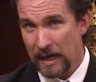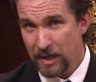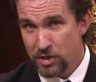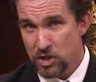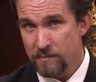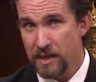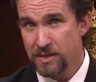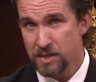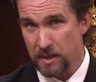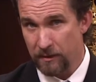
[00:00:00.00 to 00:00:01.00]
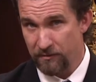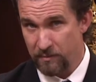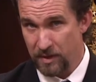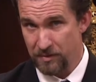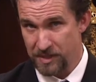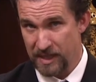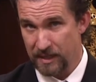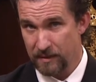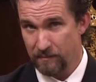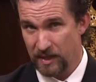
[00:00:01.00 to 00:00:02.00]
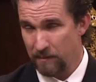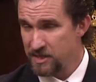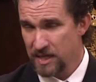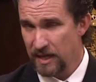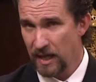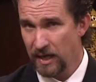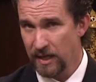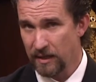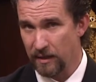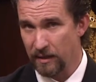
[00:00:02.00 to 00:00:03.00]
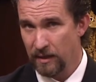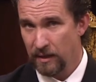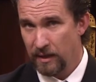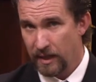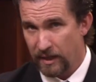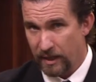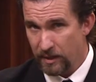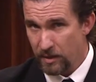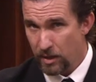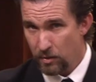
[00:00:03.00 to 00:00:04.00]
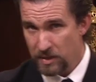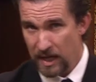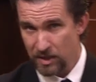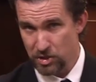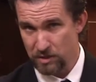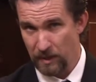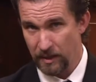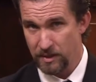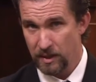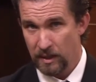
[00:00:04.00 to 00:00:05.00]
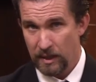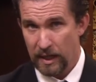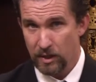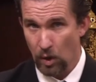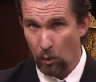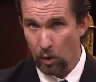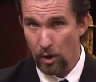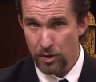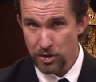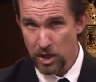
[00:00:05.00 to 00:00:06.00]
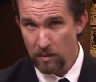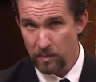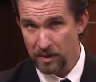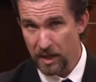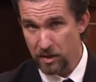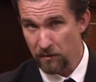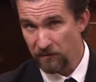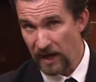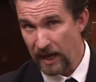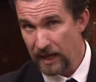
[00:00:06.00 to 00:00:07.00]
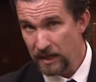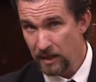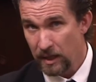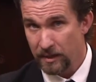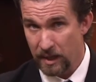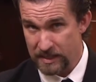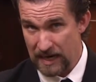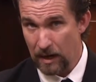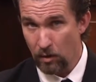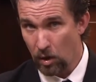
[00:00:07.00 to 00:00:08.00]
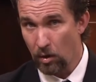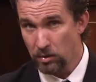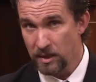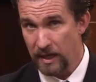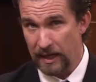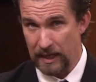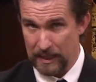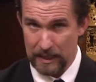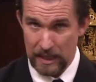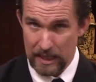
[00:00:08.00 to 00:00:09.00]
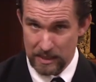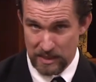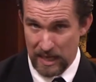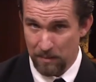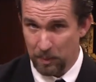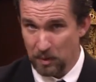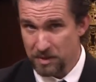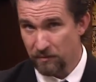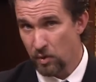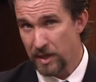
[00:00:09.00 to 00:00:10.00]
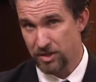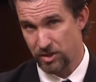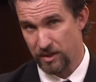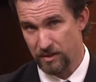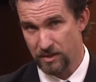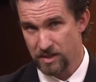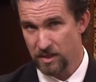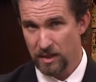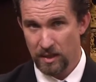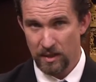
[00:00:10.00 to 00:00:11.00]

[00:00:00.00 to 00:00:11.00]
instruments of music. Now, let me say that again. In the New Testament, in the worship that you find that is our law today, in the examples of Christians,